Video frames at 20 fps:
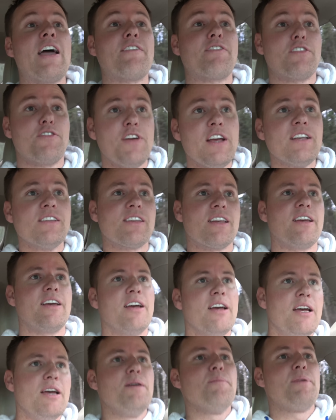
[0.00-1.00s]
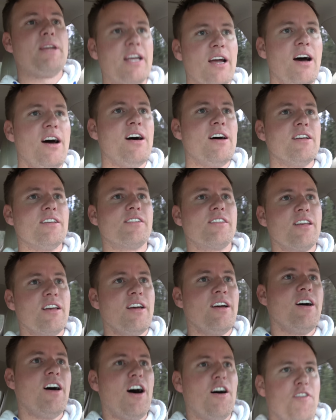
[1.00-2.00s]
they have to fix it because
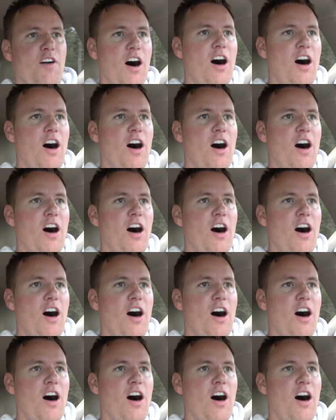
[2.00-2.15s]
of